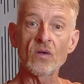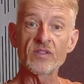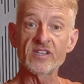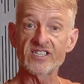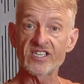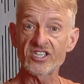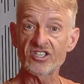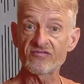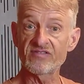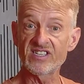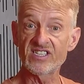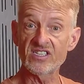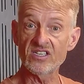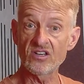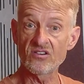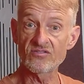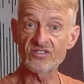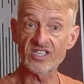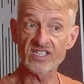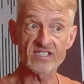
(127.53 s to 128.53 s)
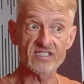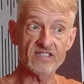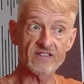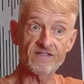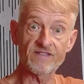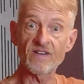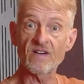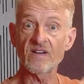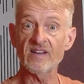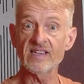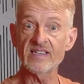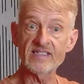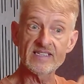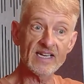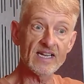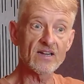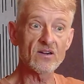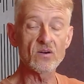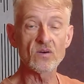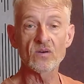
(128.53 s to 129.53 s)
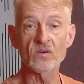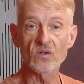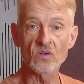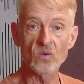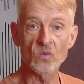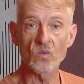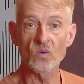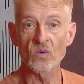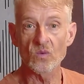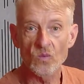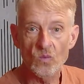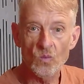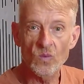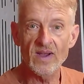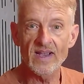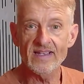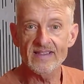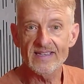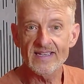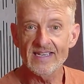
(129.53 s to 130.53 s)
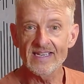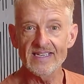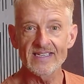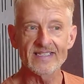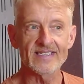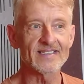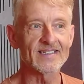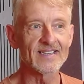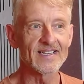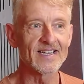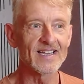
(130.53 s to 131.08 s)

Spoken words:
on the didgeridoo, just to find out where you